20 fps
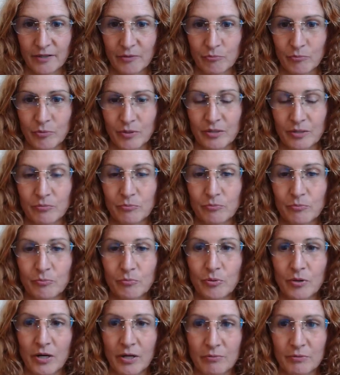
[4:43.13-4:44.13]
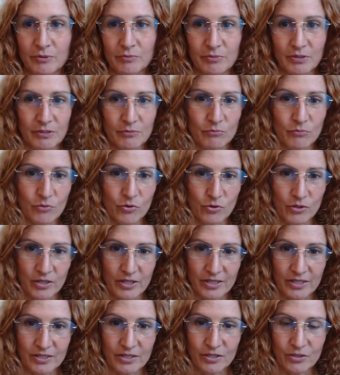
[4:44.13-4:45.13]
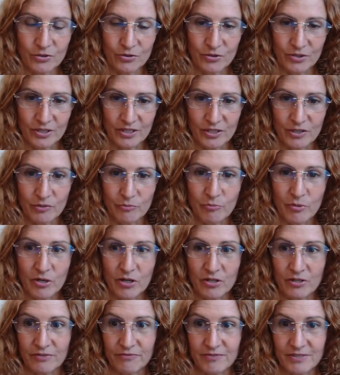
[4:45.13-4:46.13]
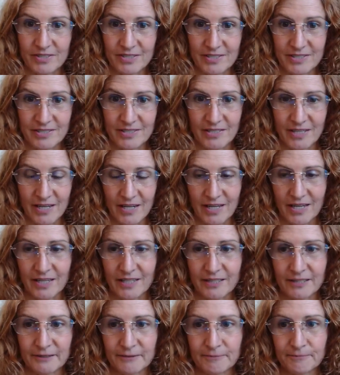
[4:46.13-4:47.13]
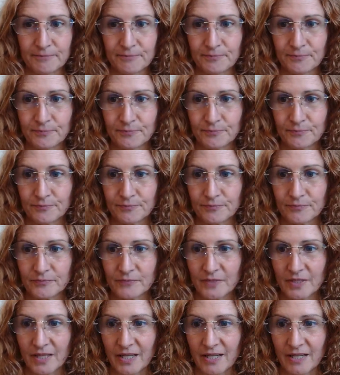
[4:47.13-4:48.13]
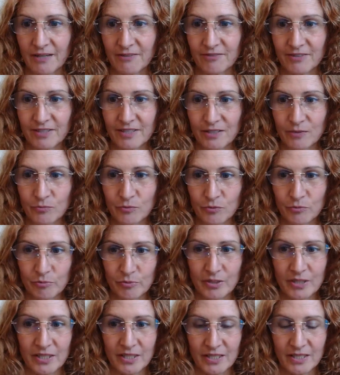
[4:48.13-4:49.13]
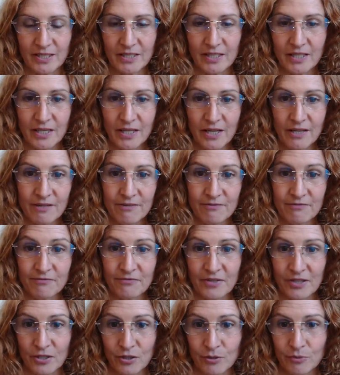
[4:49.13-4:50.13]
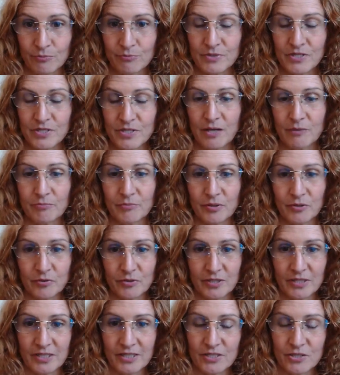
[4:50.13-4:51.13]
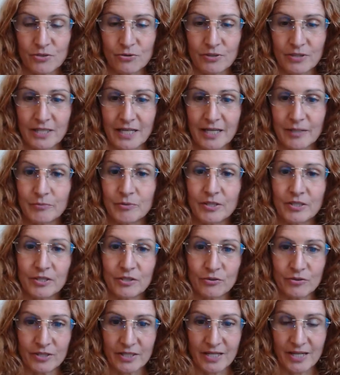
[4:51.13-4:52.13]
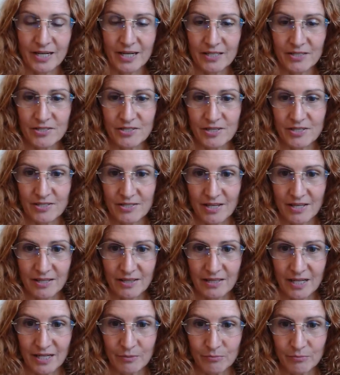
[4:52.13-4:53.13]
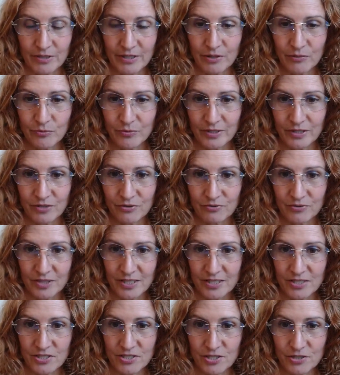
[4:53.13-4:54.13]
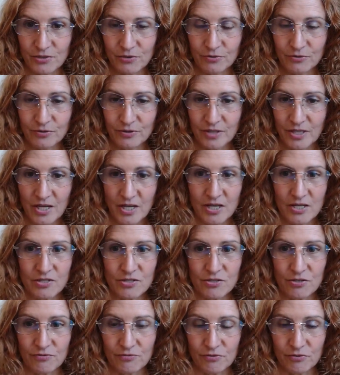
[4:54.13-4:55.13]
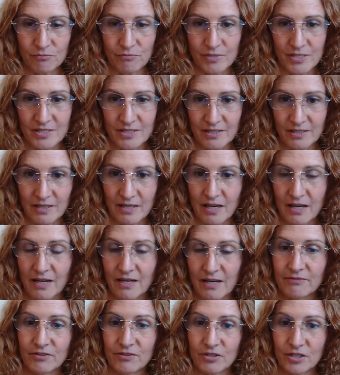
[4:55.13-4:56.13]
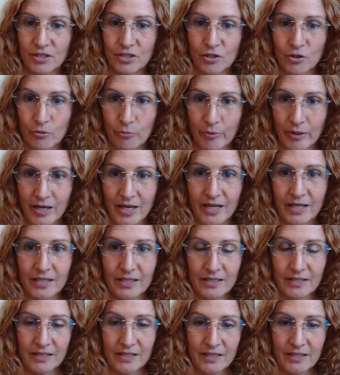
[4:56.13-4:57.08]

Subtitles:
but probably more in the earlier part of the day. Again, everything will be filmed, uploaded into a library. You can access that library when you need to. So if you miss a live, you can go back.